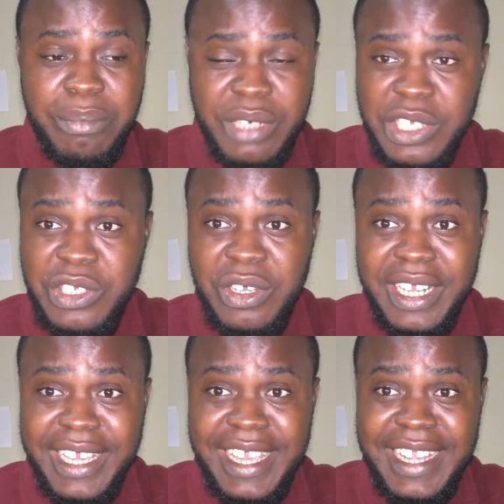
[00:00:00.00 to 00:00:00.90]
Praise God
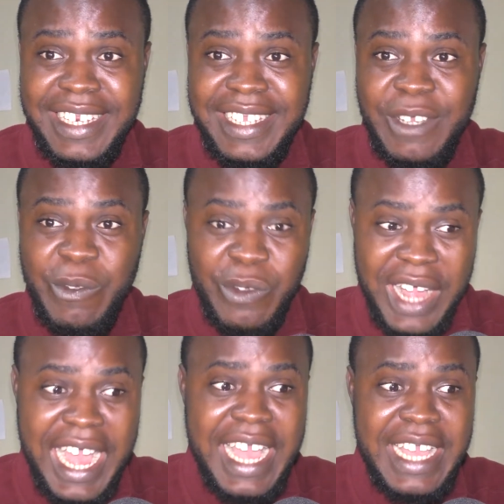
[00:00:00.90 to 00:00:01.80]
again.
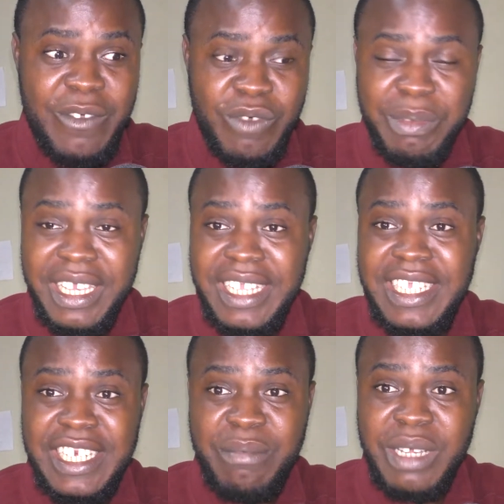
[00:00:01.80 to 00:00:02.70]
I will be
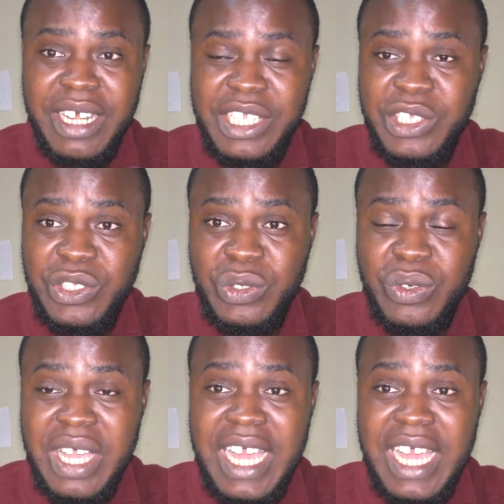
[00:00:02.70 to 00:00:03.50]
getting number 92,